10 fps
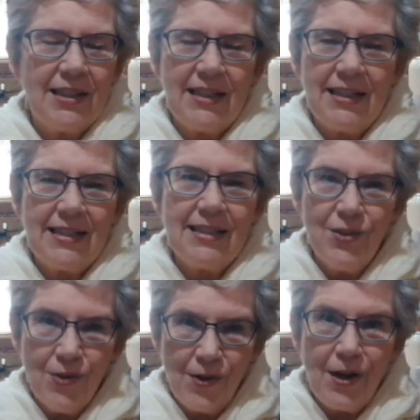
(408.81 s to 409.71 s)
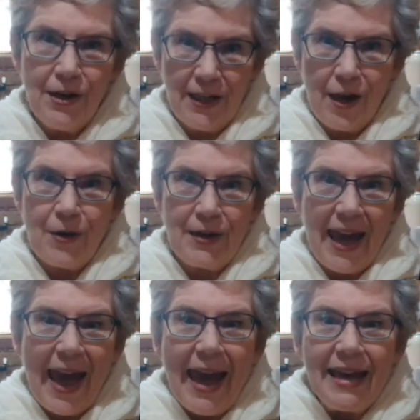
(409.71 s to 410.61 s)
that it is not only
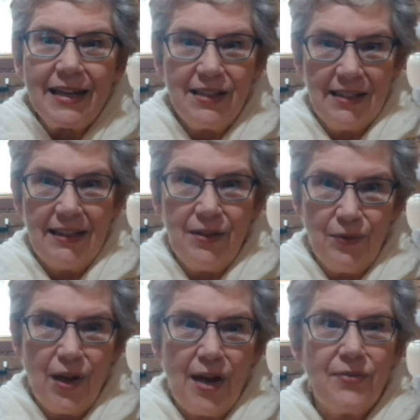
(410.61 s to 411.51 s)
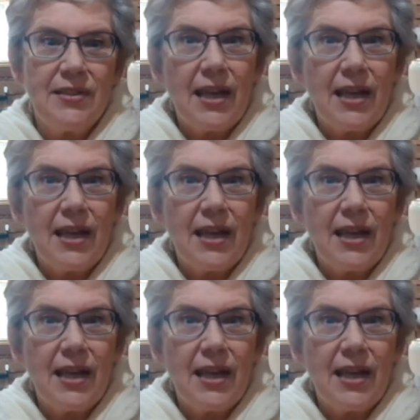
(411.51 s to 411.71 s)
okay to live life